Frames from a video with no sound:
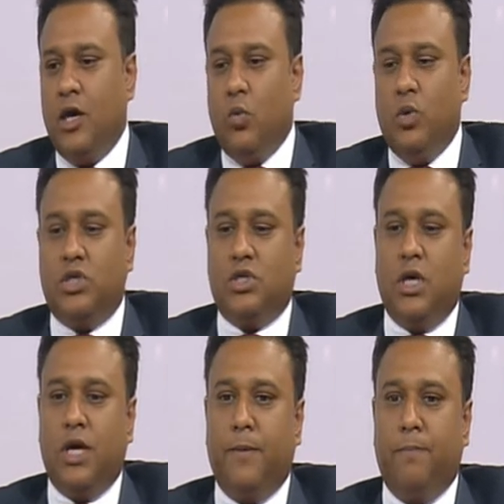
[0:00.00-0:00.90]
which
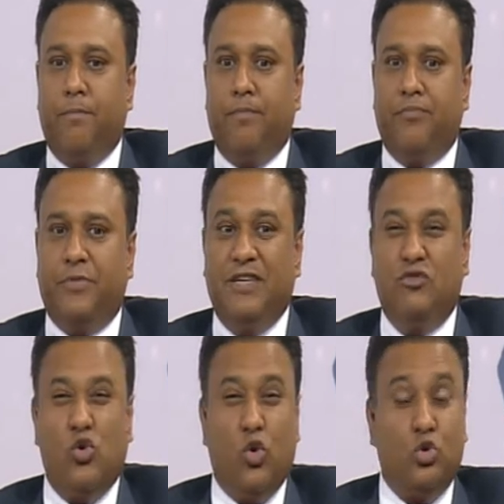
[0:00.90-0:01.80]
gives
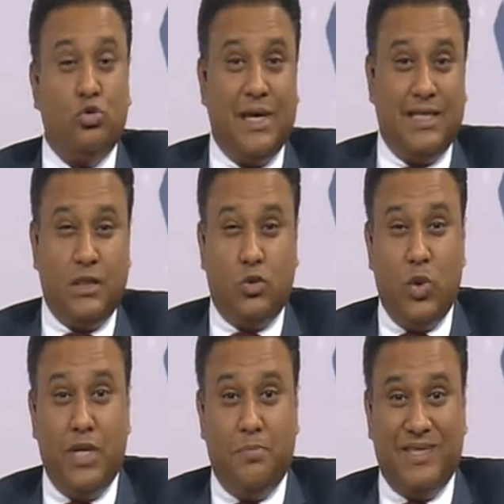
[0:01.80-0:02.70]
you an automatic
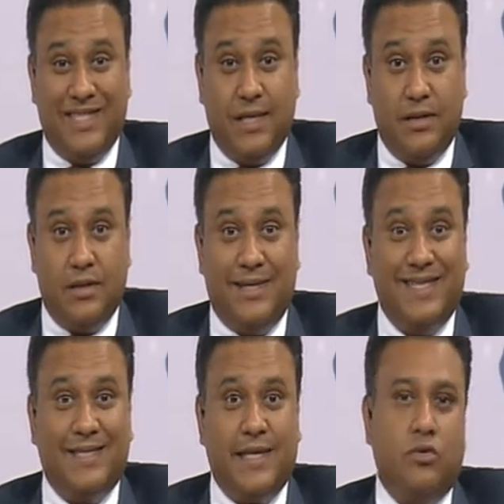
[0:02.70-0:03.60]
20%
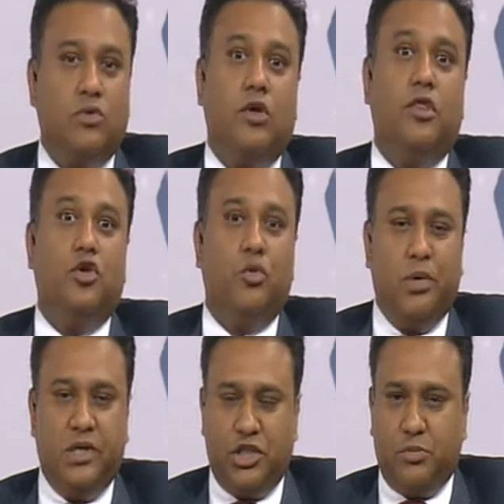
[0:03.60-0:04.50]
discount on your
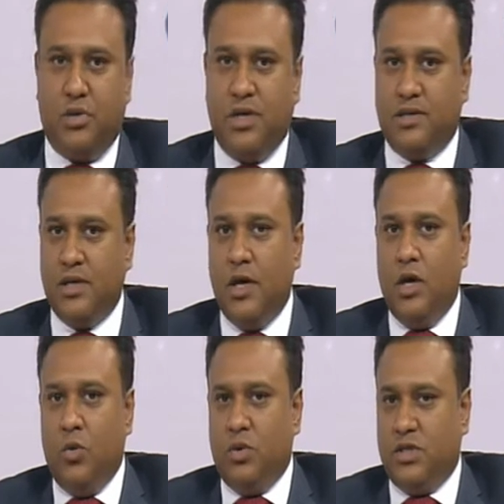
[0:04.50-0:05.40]
purchase price,
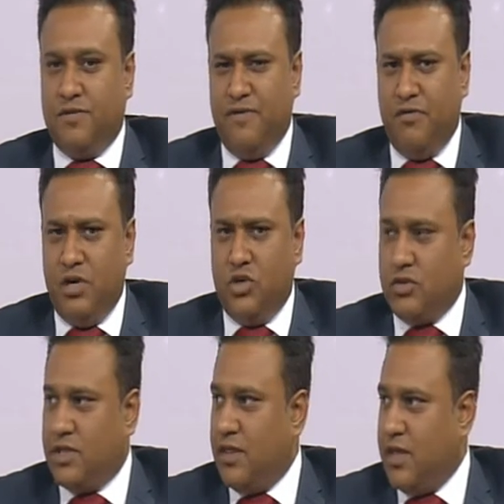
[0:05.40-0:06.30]
which is a very
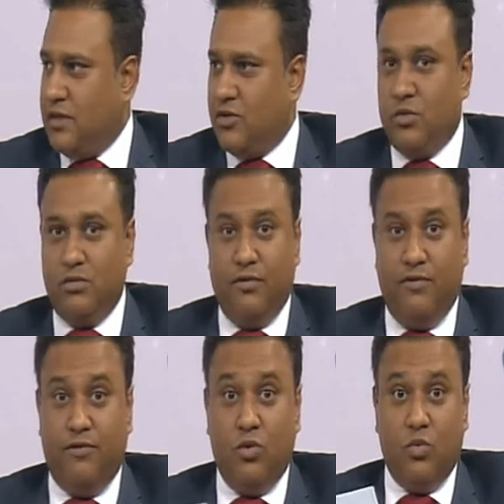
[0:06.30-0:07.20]
interesting thing. So
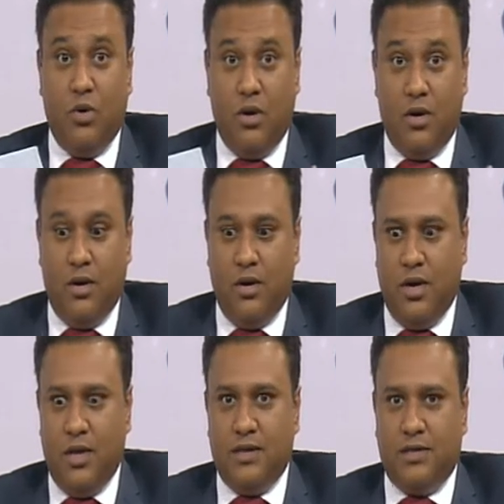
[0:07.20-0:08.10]
if you are
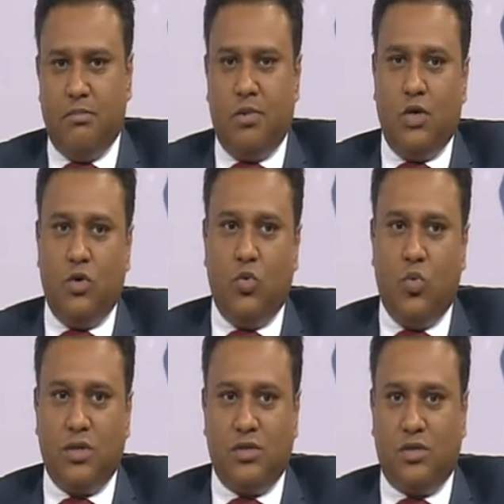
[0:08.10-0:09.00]
somebody who
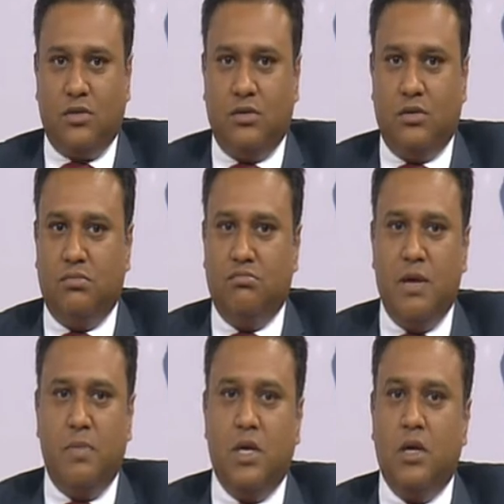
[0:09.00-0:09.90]
wants to
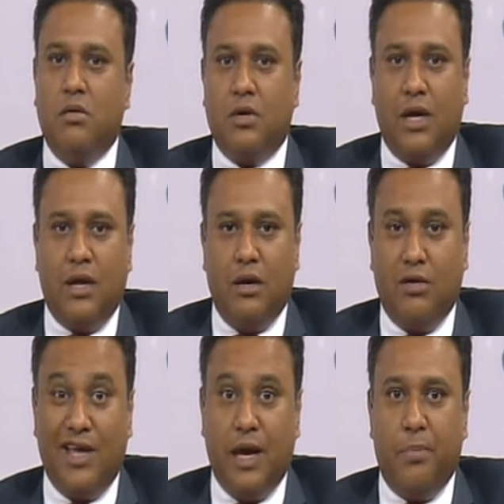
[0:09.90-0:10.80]
maybe
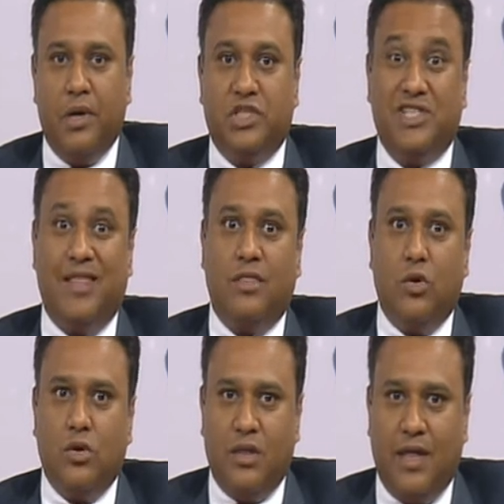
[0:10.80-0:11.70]
looking at purchasing at
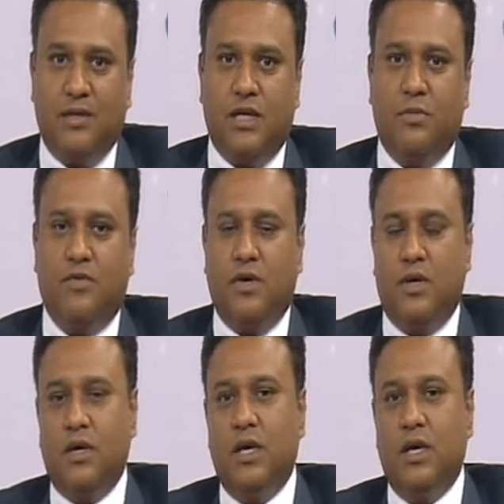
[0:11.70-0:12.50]
that time of the year